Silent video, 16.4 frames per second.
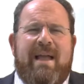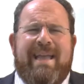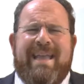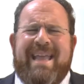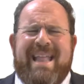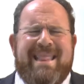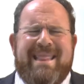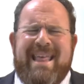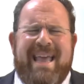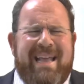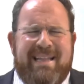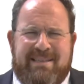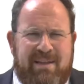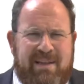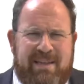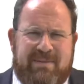Again, there
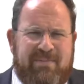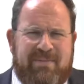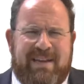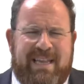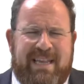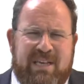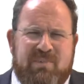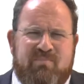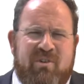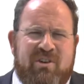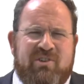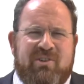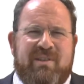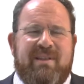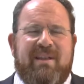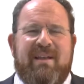it's a funny
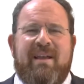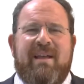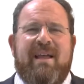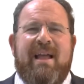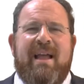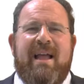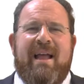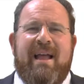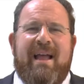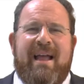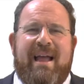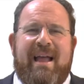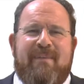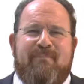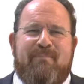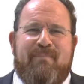expression,
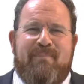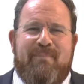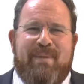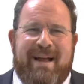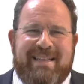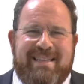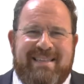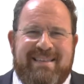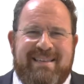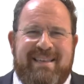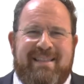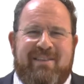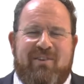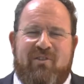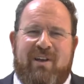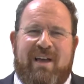but
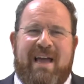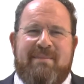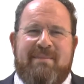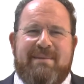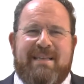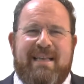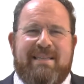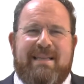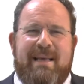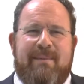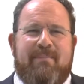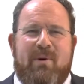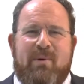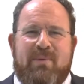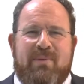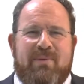the Or Chaim says they
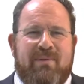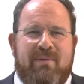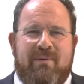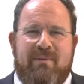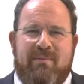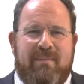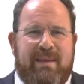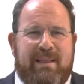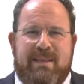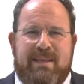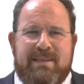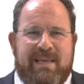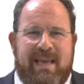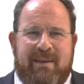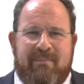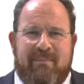both mean the
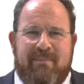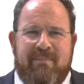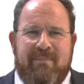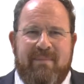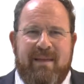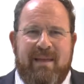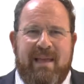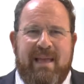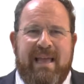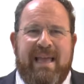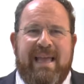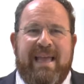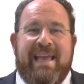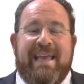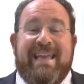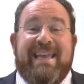same.
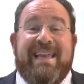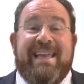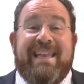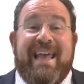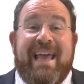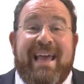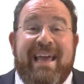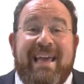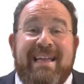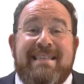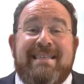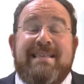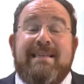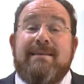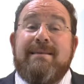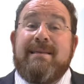In
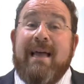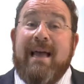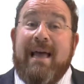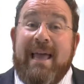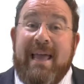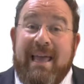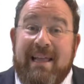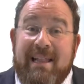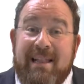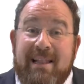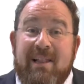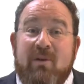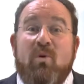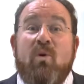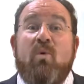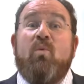Eretz
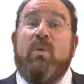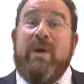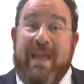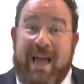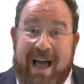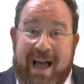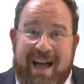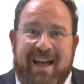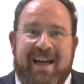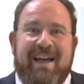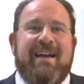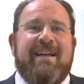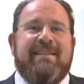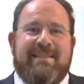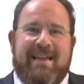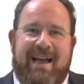Yisrael, we are
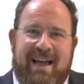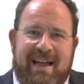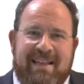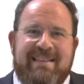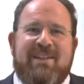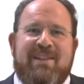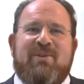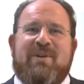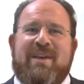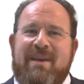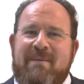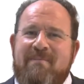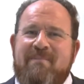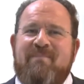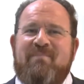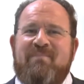tachat
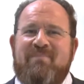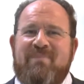Elokim.